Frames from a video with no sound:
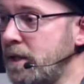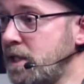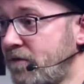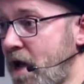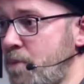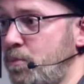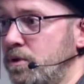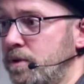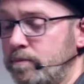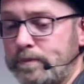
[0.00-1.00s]
It never
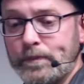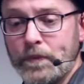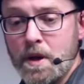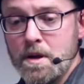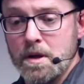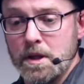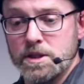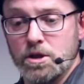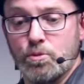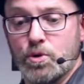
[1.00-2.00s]
happened,
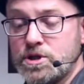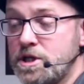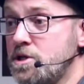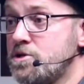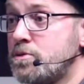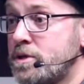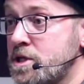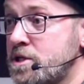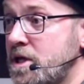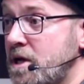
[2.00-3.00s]
and Telkom continues to
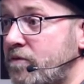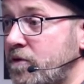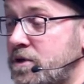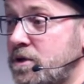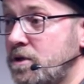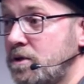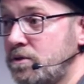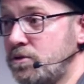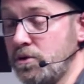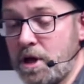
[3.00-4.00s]
resist the effort
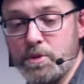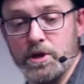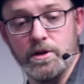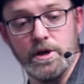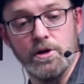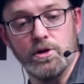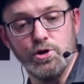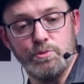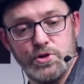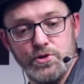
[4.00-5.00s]
to unbundle the
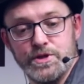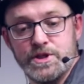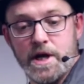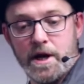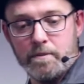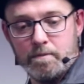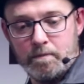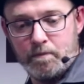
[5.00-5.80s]
local loop to this day.